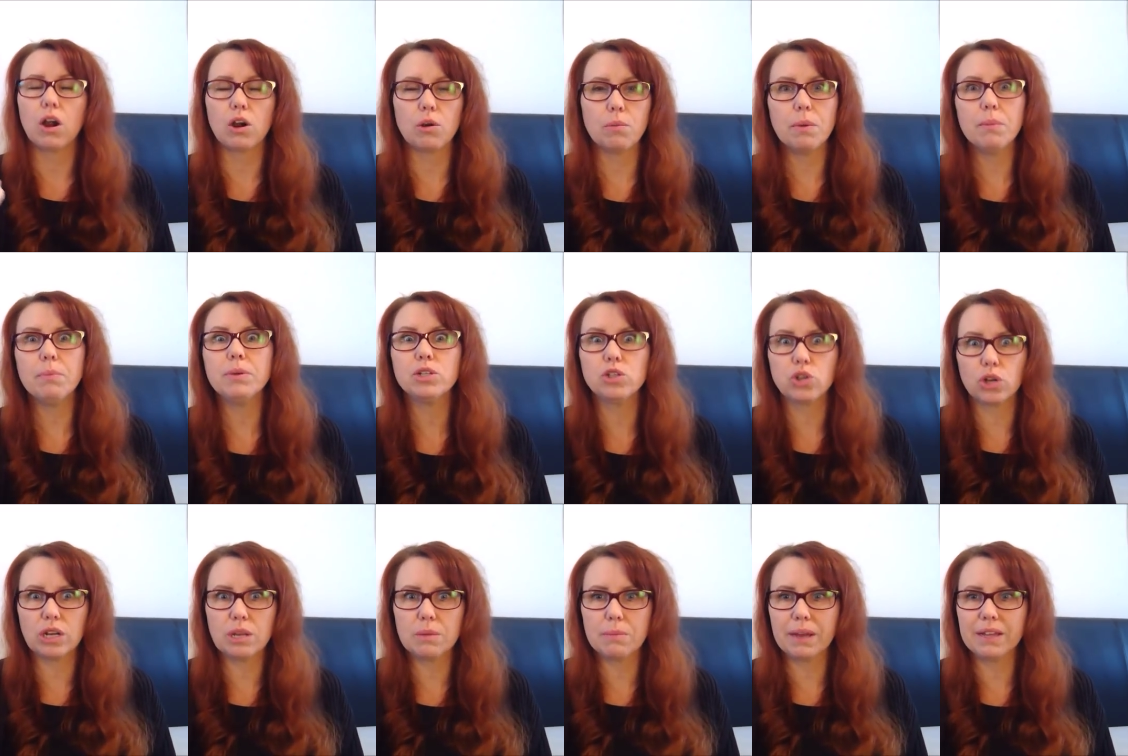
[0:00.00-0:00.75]
I remember
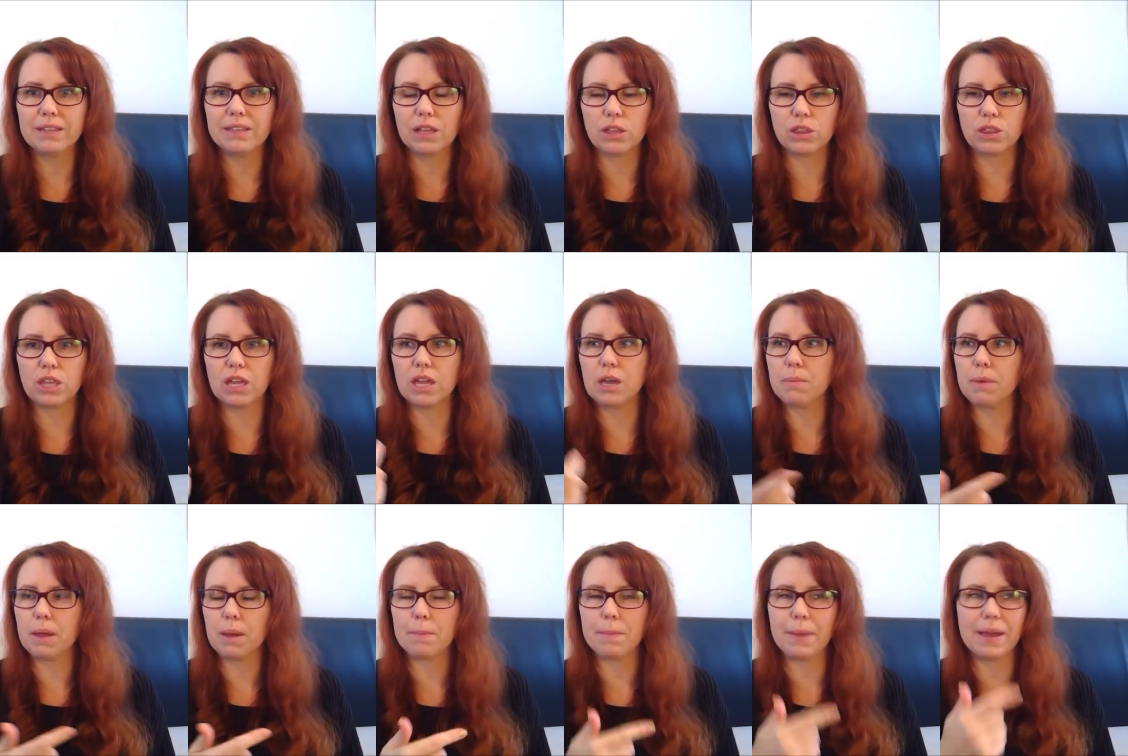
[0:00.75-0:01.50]
Johnny made that
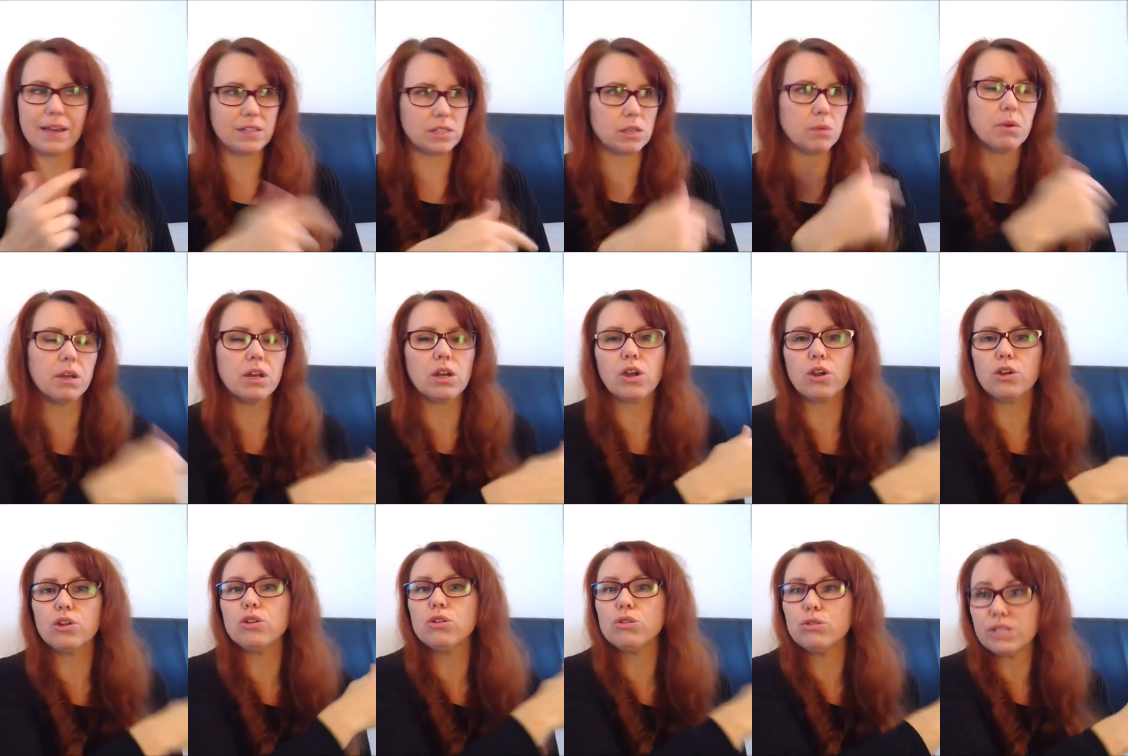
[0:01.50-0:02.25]
thing about maths. I'm going to
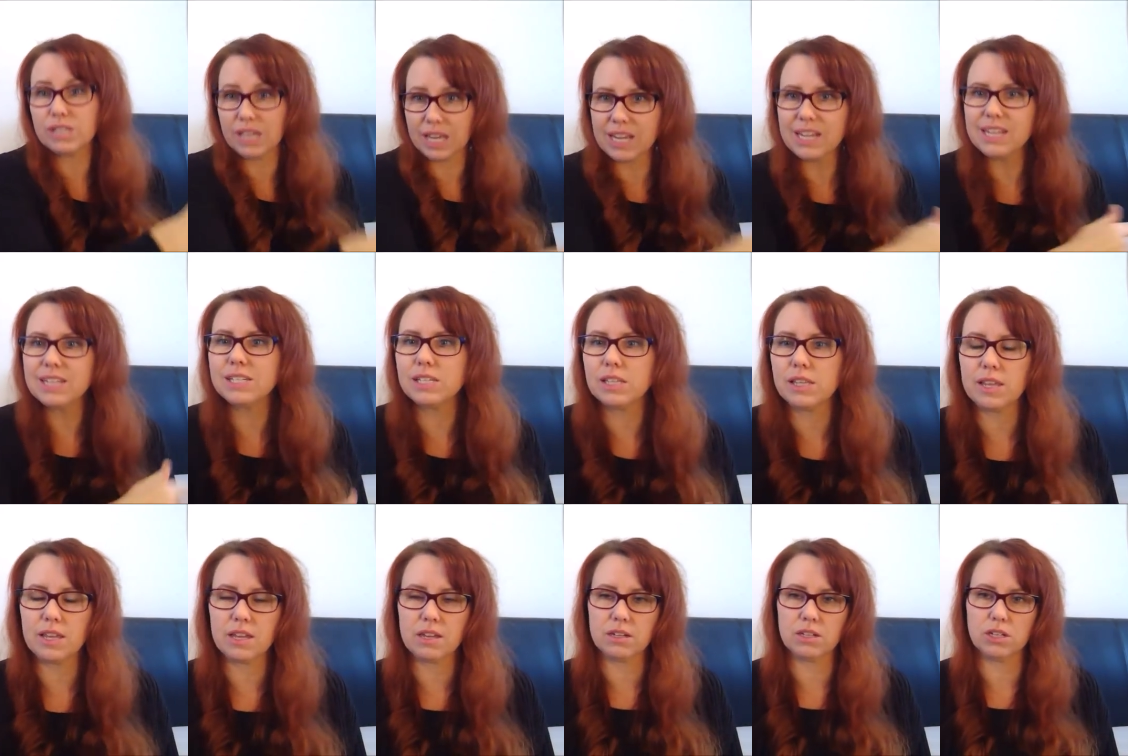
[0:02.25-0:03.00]
go use his
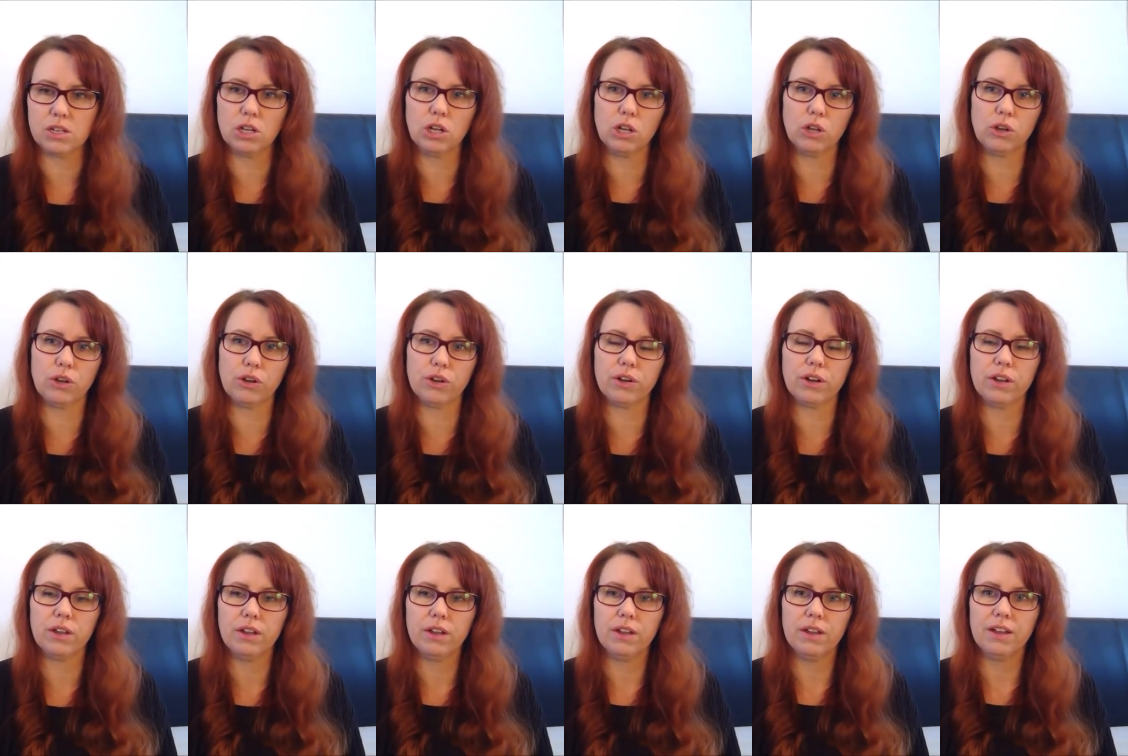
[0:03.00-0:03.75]
thing to learn.